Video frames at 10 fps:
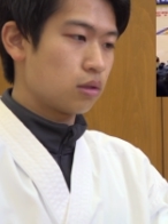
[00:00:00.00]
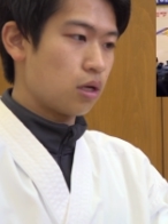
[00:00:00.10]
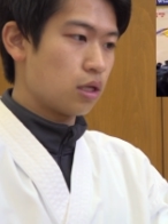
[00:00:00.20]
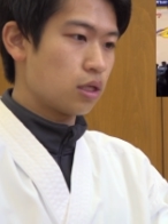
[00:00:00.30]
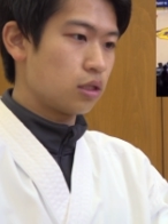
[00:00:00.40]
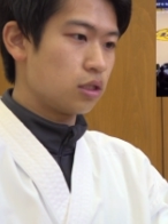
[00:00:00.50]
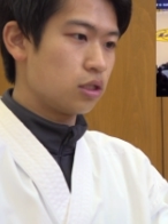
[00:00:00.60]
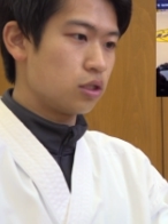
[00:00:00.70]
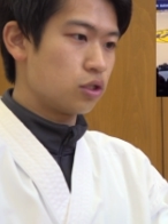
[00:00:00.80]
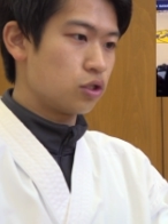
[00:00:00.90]
and then
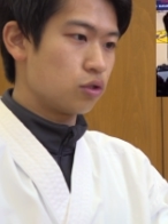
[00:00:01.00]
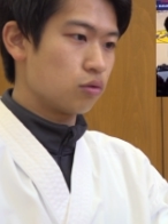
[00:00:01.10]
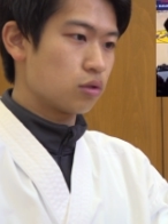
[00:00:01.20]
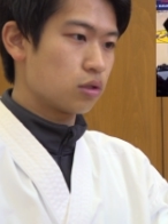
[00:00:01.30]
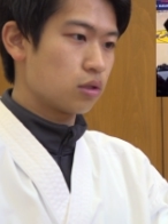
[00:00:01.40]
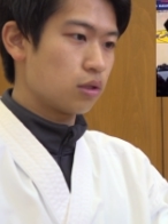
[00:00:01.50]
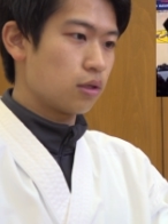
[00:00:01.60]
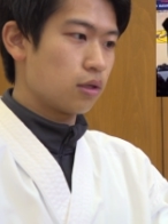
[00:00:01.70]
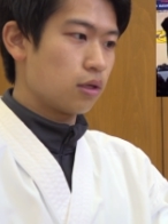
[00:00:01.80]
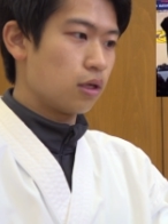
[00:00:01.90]
he shoots.
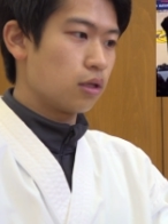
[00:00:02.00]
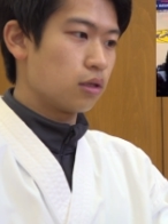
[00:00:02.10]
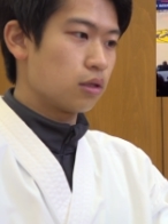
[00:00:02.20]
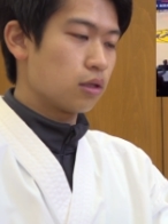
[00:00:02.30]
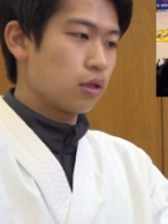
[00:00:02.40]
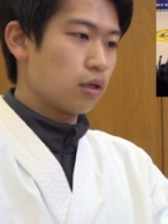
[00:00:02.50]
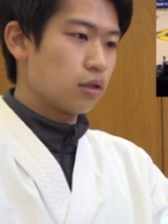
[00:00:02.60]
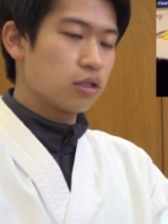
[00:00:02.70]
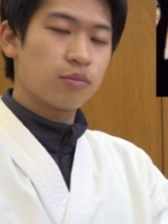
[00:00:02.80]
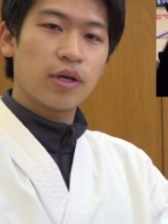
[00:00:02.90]

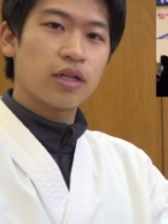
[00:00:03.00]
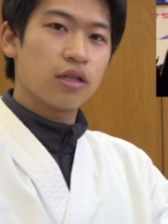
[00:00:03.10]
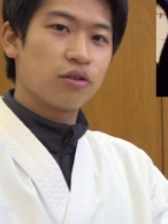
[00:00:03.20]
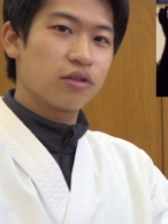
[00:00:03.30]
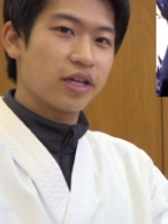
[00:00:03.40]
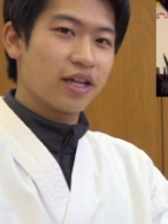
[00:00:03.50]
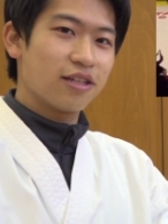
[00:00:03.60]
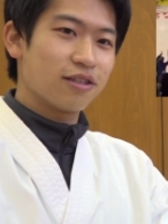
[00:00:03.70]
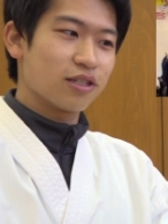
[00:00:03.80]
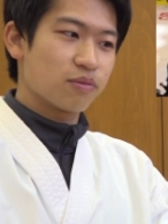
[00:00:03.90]
This might not look like
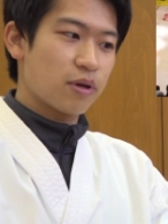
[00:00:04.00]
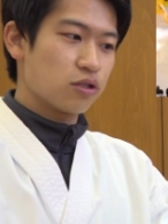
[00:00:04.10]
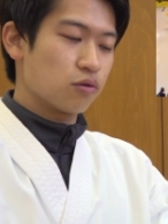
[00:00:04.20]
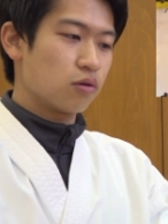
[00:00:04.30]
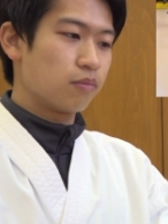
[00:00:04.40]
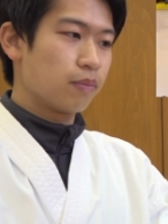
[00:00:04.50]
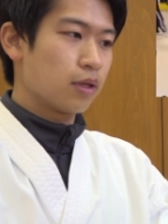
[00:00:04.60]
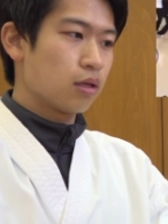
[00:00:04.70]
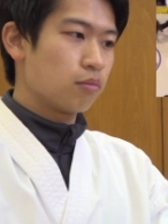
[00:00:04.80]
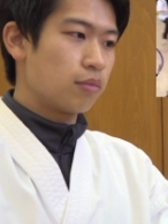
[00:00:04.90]
anything special,
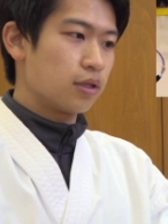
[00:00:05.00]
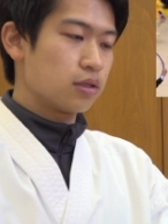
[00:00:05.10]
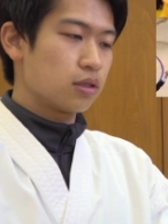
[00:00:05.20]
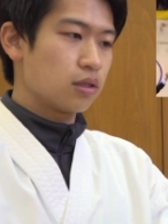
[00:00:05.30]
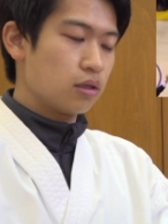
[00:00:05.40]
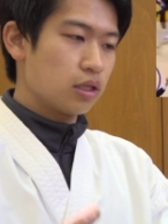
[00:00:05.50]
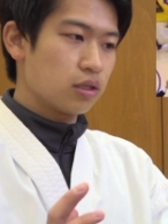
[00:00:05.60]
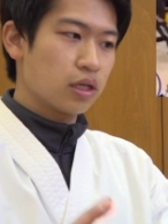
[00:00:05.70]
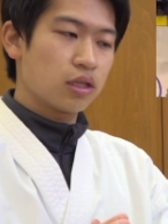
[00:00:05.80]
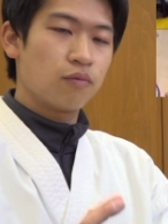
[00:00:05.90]
but
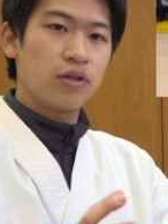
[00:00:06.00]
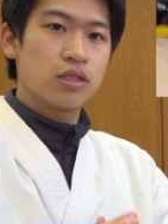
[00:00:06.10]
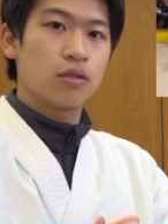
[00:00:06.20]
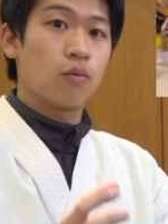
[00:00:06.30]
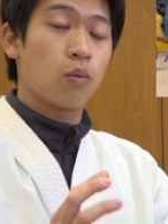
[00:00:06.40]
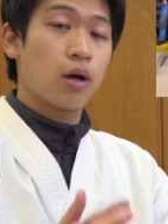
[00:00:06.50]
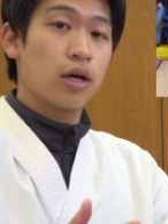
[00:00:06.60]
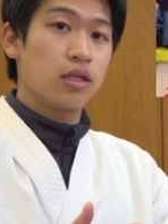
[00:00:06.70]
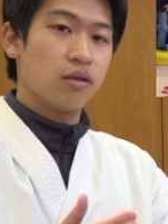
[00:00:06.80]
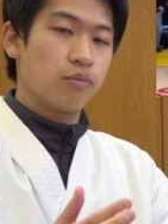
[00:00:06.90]
let's look at the reason
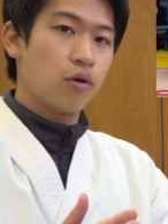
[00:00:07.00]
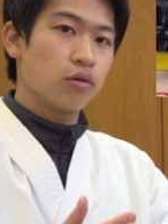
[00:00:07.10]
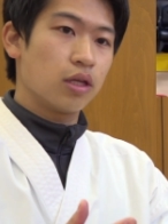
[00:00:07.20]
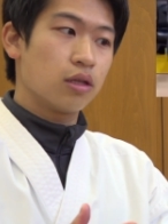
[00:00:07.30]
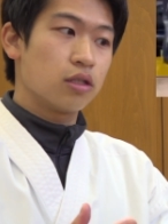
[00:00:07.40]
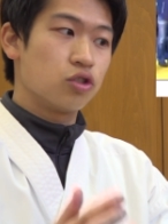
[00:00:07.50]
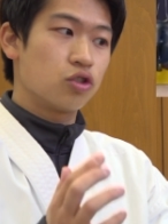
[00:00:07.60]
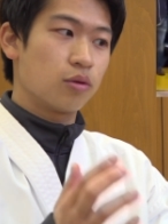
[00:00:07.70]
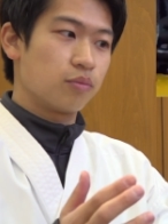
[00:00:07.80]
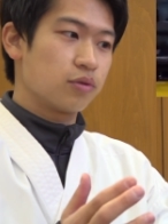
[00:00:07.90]
why the opponent
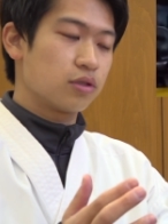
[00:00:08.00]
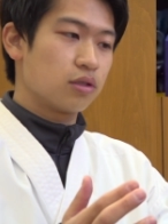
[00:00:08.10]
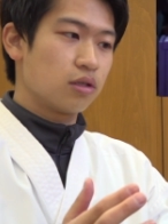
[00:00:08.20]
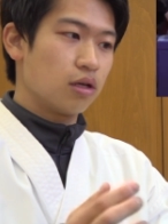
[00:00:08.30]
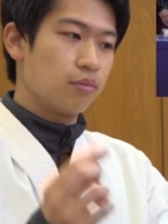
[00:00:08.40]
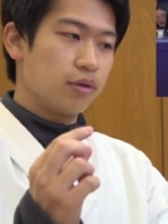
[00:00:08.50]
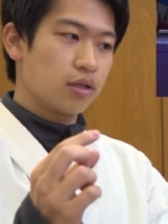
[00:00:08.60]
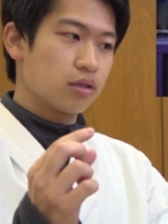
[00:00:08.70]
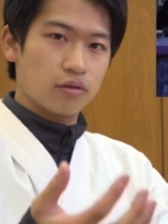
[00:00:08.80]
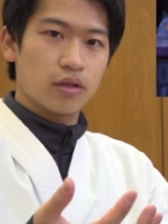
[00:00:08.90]
jumped a
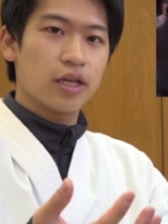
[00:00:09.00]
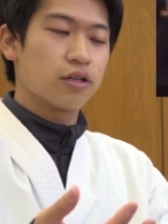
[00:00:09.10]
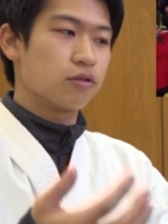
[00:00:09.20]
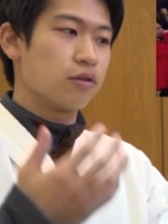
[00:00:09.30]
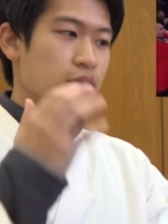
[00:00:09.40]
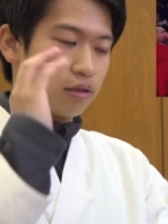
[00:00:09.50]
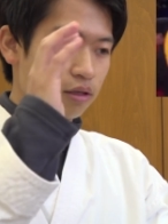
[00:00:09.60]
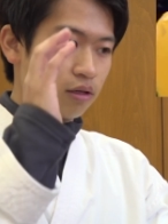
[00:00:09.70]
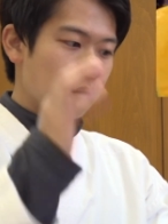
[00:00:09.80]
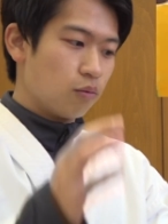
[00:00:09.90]
bit later than
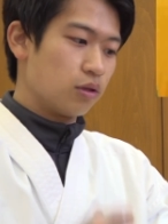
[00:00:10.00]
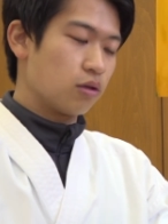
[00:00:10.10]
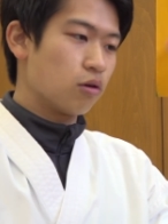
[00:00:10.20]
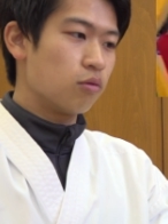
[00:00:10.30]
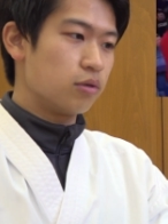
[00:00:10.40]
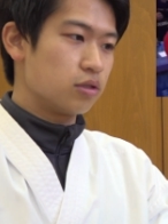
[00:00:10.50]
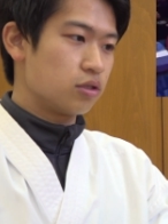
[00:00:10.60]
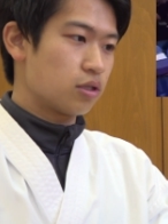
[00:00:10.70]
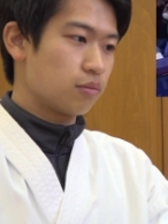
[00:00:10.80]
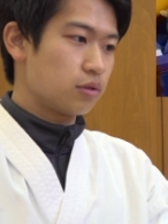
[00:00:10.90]
when Kobe
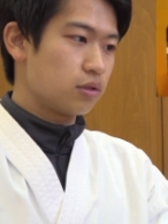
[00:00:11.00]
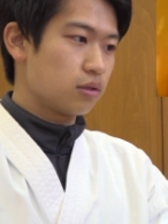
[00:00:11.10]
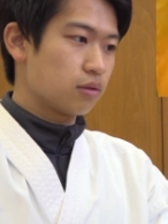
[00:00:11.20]
jumped.